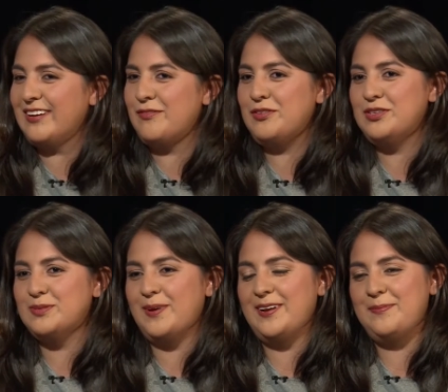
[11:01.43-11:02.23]
confused
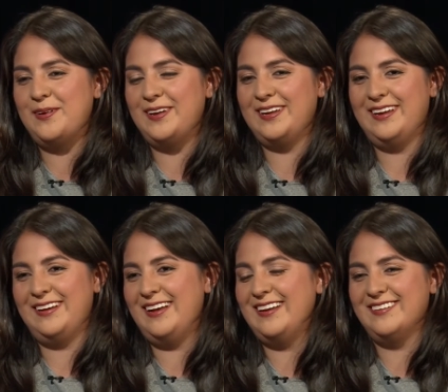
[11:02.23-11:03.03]
uh -huh, by, uh-huh, but uh, -huh. I
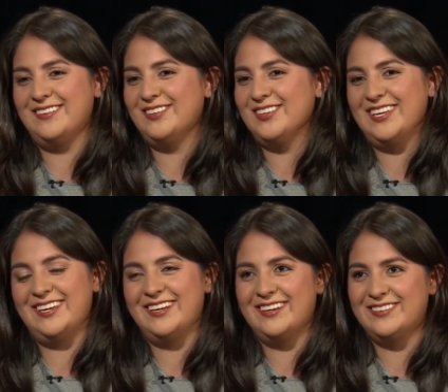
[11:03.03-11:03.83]
don't uh-huh. know, you're a
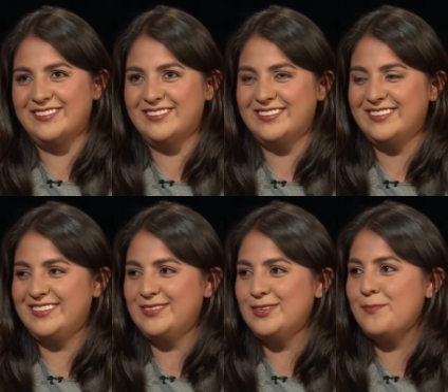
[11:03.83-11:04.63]
kid. I don't,
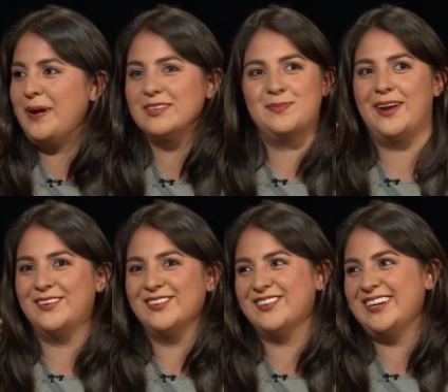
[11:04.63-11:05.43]
you, you bounce back
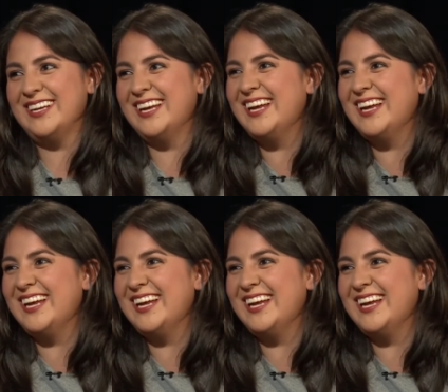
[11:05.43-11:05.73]
real quick.